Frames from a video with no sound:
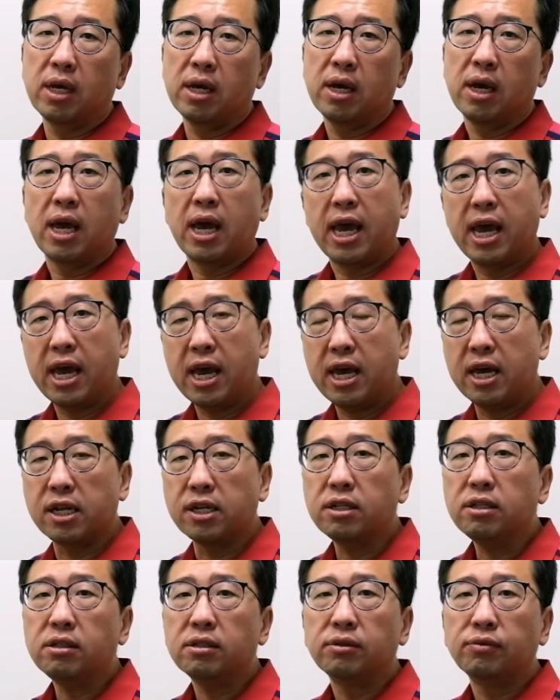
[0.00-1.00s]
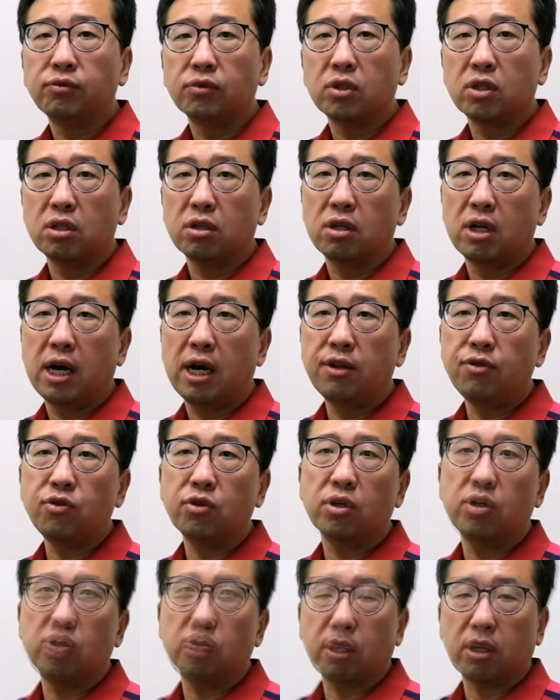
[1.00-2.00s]
And under
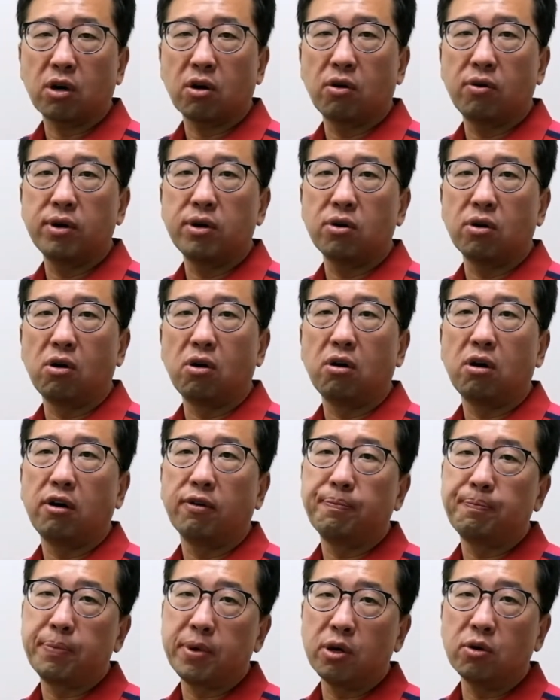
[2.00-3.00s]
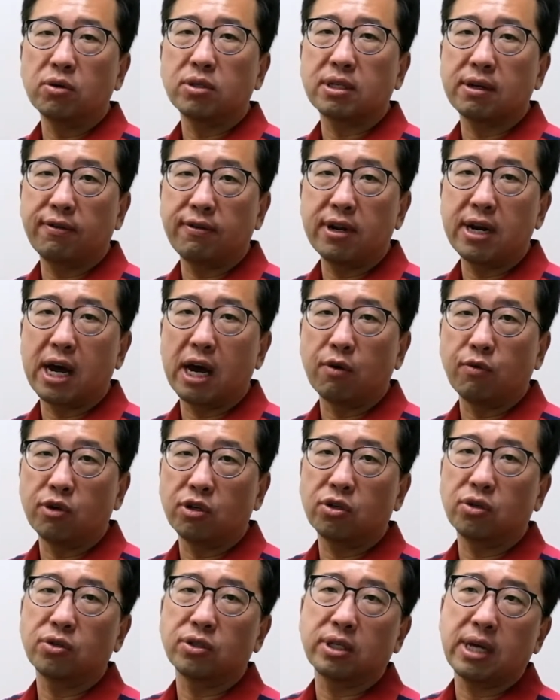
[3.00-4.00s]
the current law of Bill 79, which
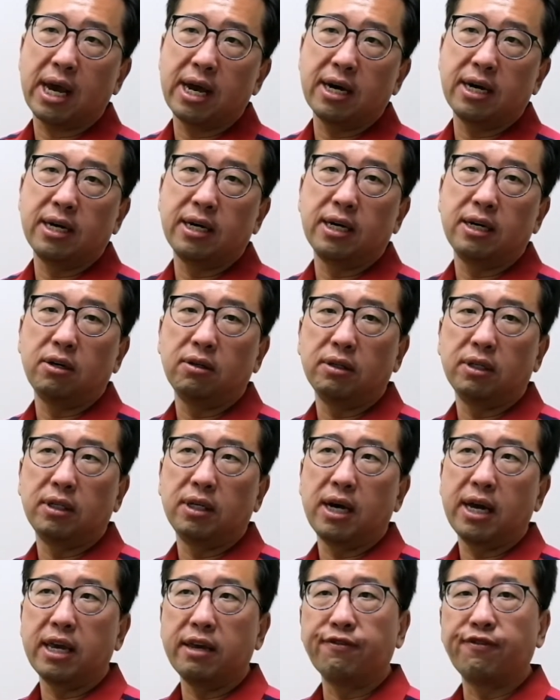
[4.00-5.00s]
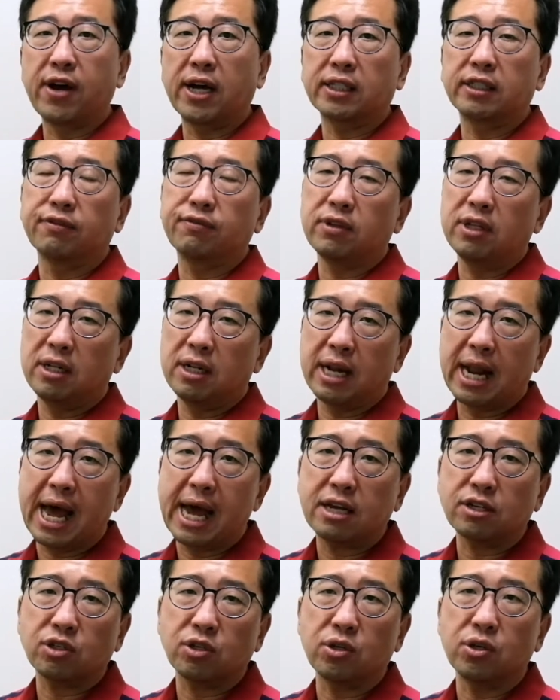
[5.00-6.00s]
is effective last
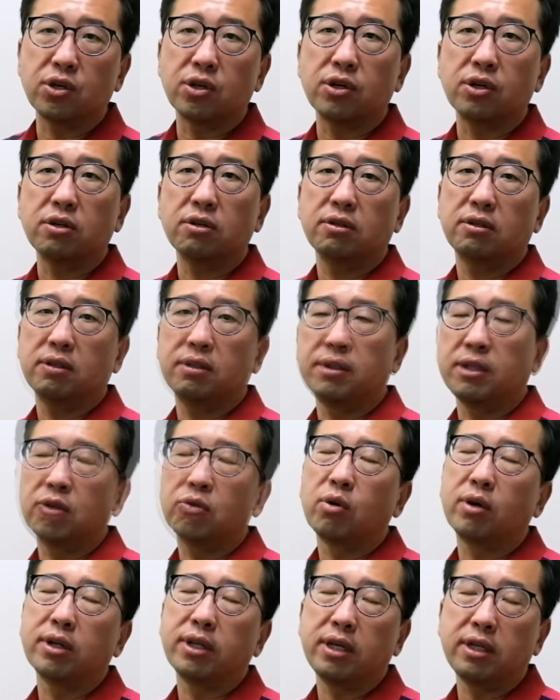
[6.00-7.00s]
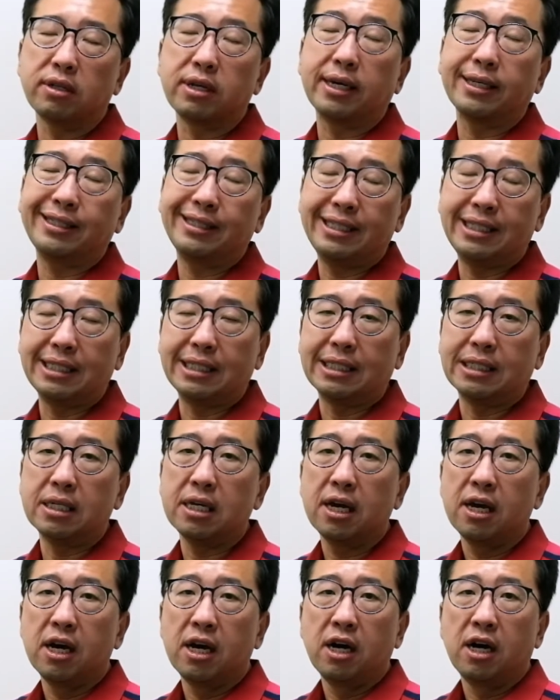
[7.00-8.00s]
year, in 2019,
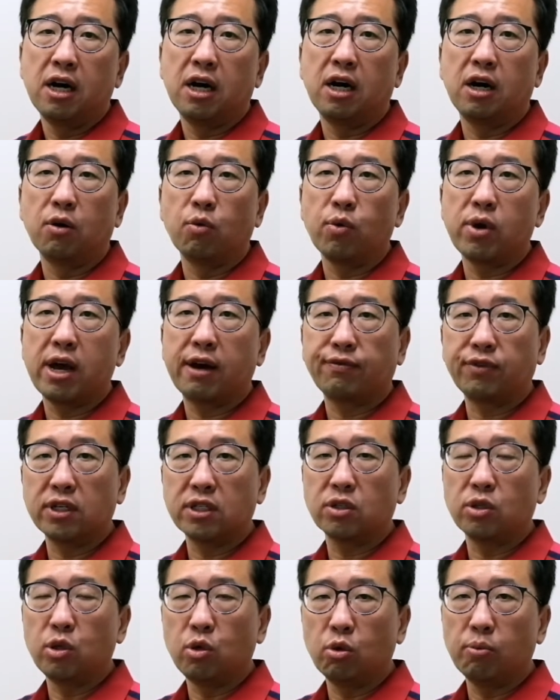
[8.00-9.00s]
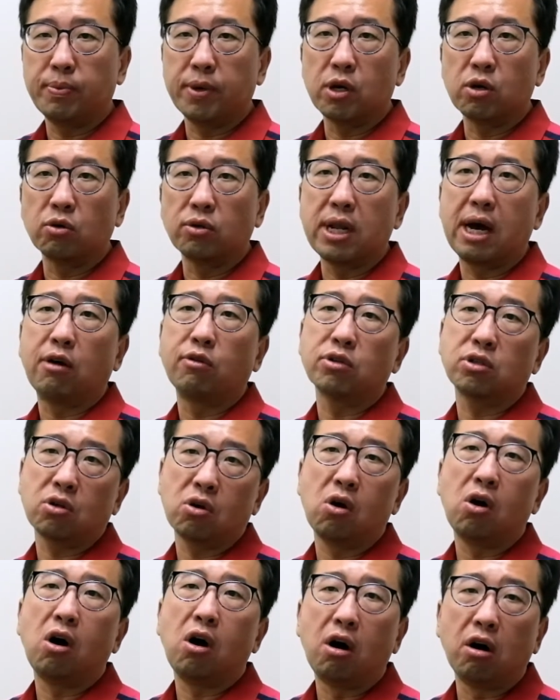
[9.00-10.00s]
we have this new bill. Now it's
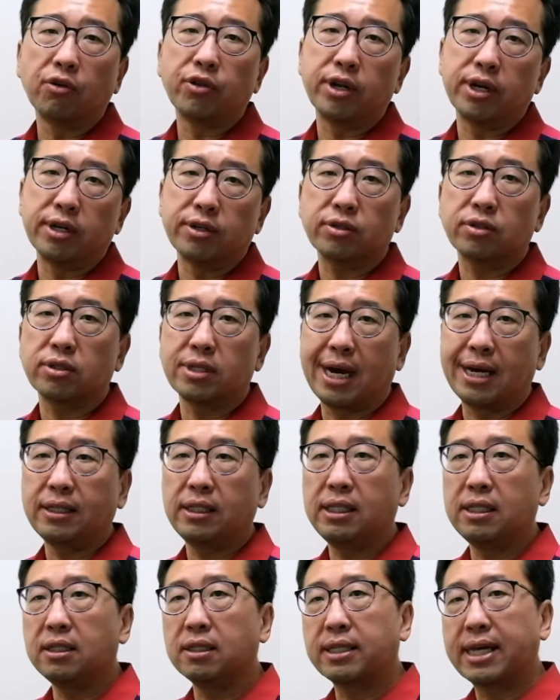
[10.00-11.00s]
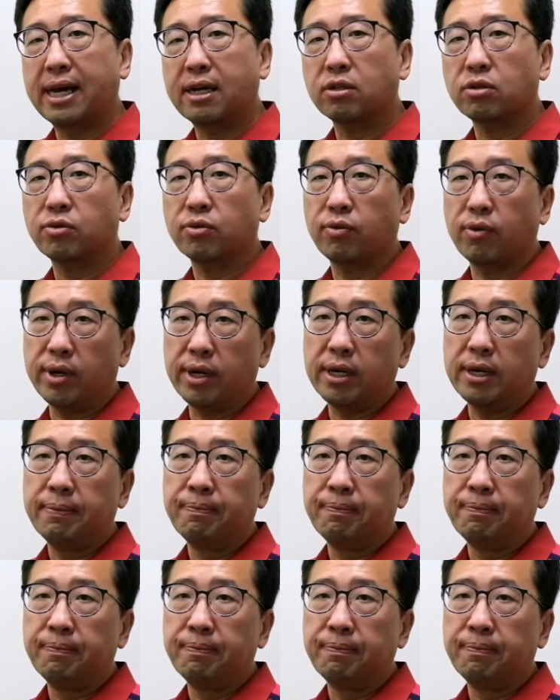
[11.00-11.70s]
called Ordinance 19-3.